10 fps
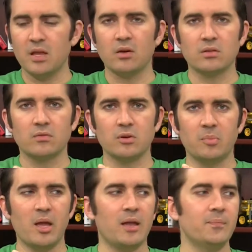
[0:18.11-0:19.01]
the health of your
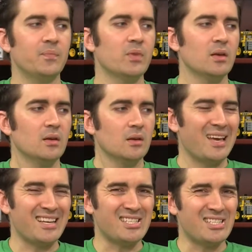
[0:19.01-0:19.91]
pen.
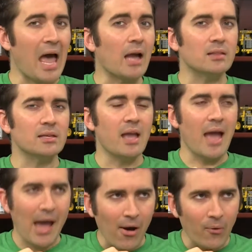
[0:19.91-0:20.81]
Exactly
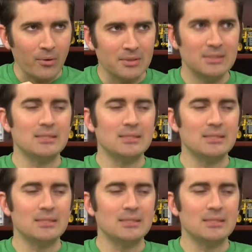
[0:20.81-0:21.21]
how,